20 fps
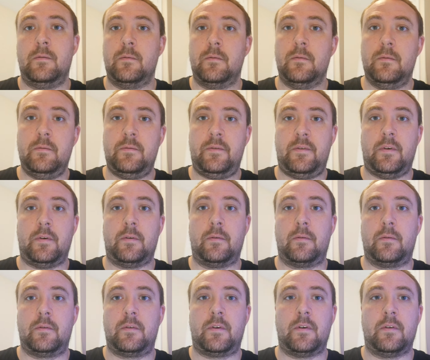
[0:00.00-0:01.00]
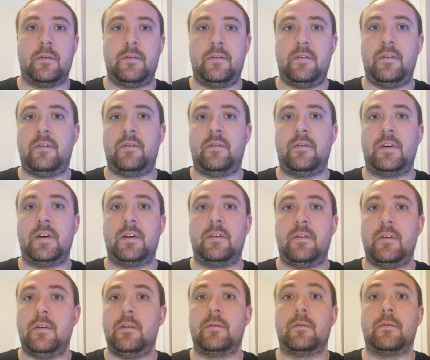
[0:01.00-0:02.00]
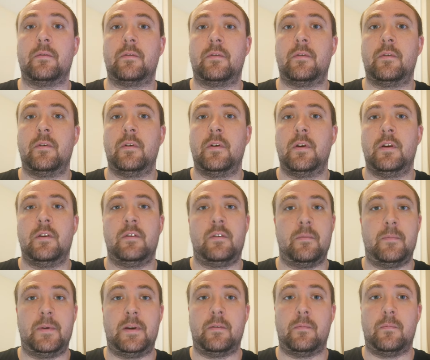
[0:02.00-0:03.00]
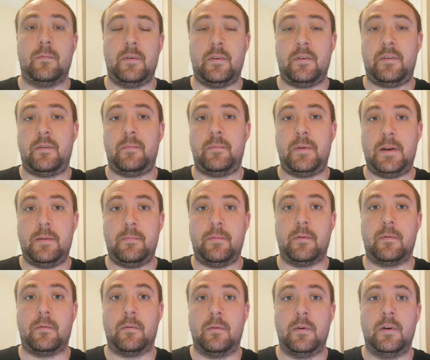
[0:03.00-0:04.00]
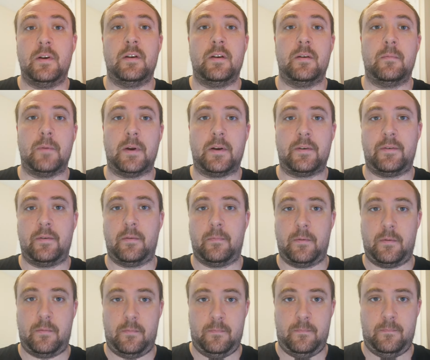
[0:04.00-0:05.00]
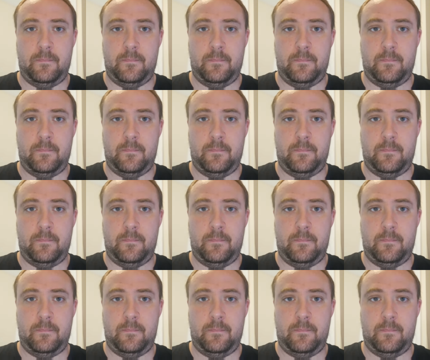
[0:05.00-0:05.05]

also consciously chose to be the worst people imaginable.